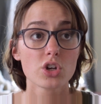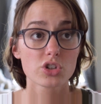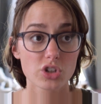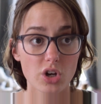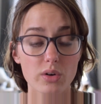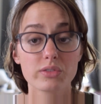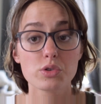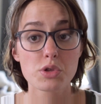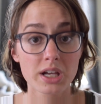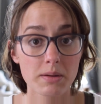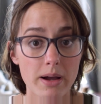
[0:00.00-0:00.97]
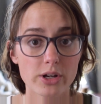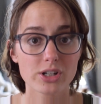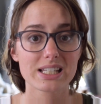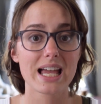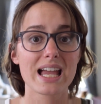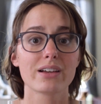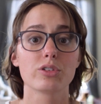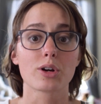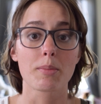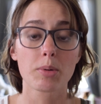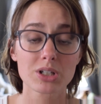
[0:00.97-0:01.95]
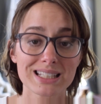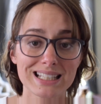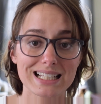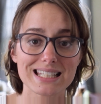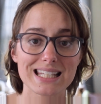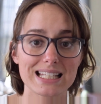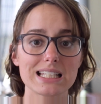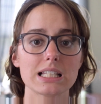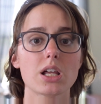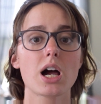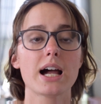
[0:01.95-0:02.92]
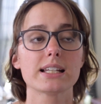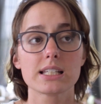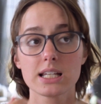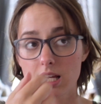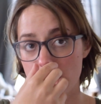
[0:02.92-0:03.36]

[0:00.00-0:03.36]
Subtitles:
So if you think about your day, if you're a person that sits a lot